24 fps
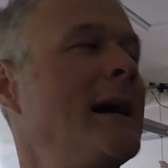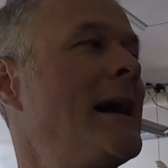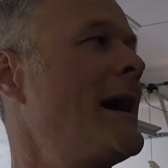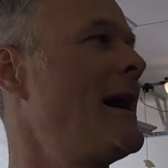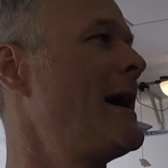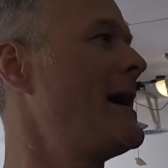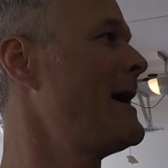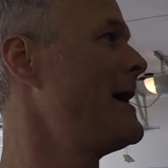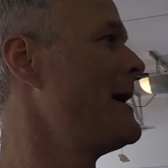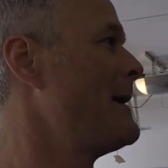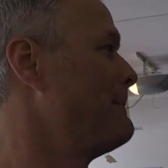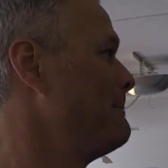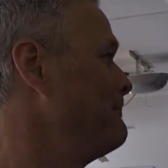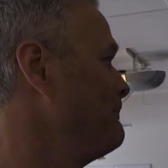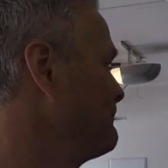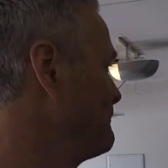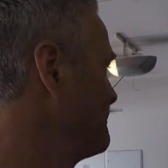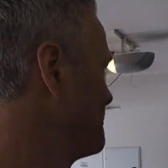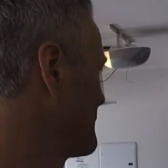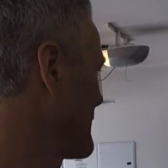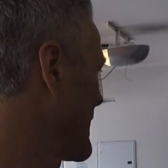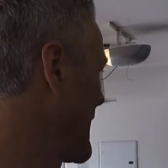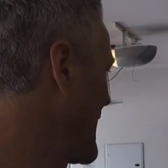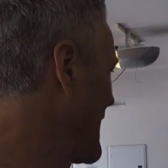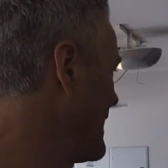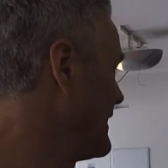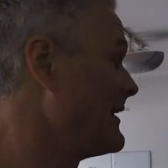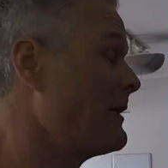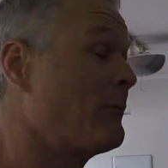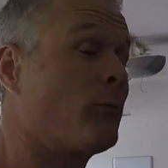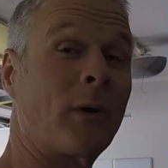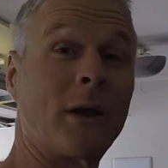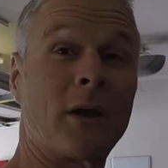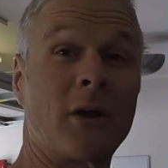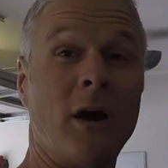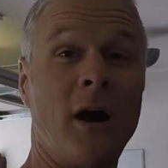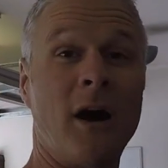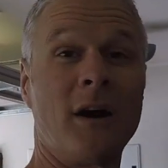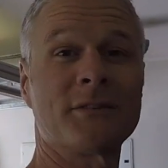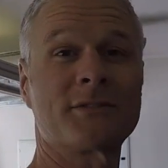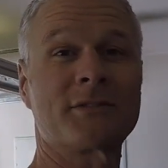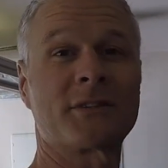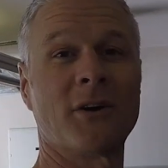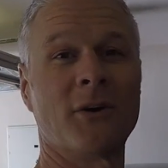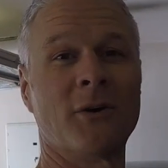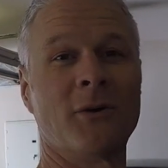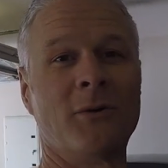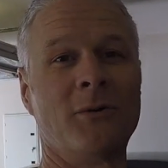And then we
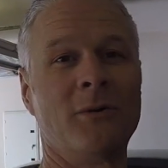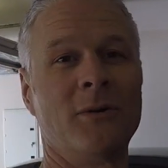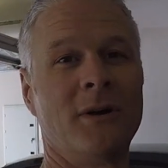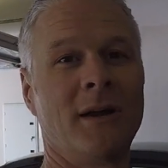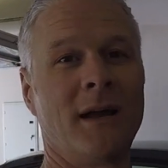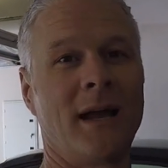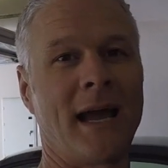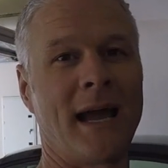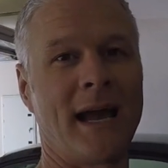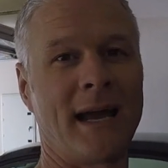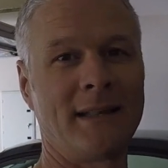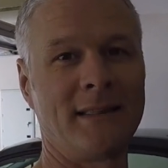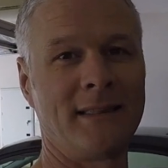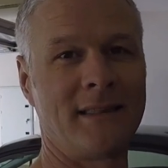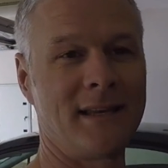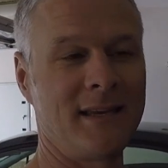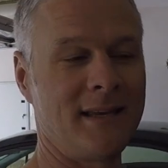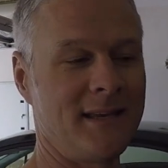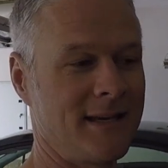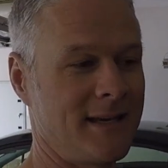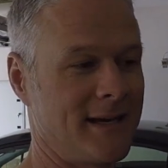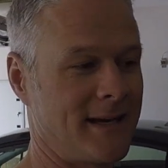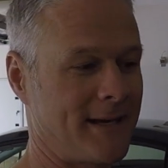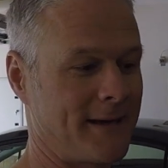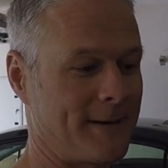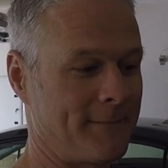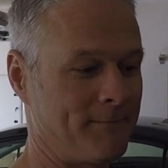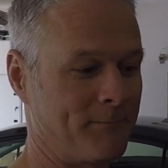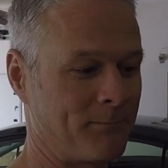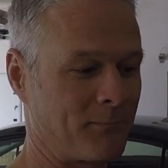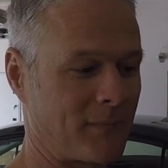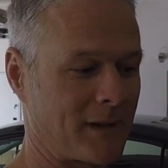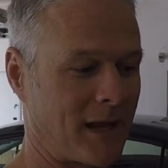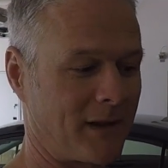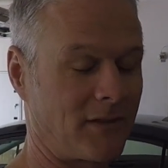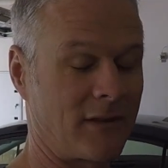also had the